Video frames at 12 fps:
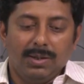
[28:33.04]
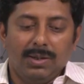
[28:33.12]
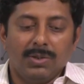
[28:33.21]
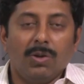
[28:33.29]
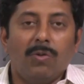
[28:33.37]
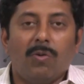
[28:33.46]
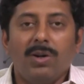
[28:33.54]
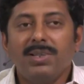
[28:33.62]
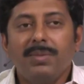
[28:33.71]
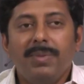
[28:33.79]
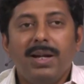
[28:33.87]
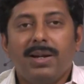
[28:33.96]
So what is a
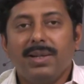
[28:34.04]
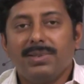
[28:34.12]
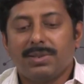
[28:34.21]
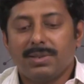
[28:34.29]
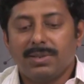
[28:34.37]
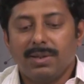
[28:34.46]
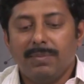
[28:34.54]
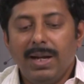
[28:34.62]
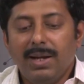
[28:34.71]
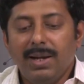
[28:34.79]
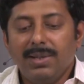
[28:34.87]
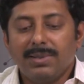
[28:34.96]
matrix? A
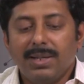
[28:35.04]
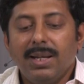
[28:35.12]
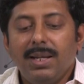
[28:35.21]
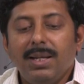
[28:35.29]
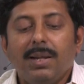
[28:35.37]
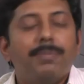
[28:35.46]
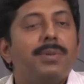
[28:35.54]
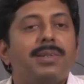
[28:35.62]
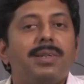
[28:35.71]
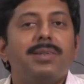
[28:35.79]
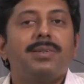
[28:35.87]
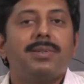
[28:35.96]
matrix really
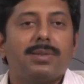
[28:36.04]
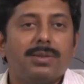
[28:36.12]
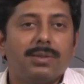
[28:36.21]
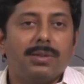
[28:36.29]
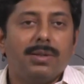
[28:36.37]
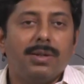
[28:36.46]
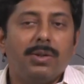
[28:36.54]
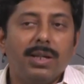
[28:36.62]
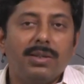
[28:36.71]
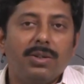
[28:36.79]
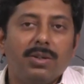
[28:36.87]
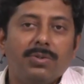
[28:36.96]
represents, you can
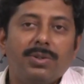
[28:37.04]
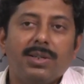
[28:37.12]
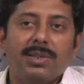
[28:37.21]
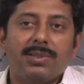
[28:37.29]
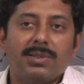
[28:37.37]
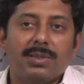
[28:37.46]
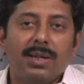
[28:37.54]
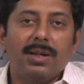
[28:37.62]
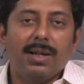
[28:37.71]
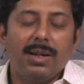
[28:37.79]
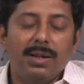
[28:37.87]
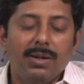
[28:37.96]
think of it as
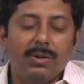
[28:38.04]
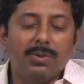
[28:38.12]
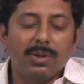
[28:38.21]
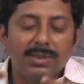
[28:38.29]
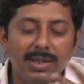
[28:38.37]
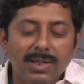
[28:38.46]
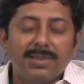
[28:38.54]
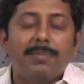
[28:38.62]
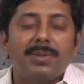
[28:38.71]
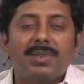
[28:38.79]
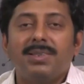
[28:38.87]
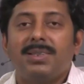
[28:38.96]

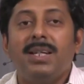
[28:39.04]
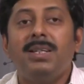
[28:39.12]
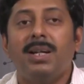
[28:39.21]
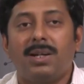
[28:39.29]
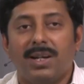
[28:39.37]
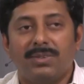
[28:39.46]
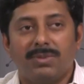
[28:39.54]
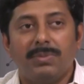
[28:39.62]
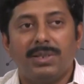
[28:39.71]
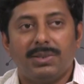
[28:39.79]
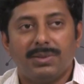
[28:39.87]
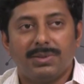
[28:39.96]
represents linear
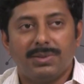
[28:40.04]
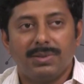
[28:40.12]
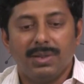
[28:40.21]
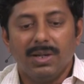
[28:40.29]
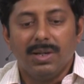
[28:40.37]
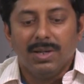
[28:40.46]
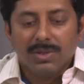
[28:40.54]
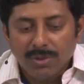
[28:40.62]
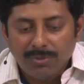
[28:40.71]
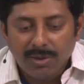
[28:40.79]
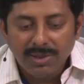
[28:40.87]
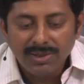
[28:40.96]
transformations. So
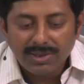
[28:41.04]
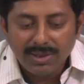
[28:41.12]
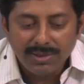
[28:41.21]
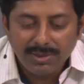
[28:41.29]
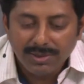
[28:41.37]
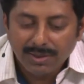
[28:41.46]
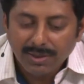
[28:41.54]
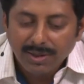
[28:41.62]
for instance,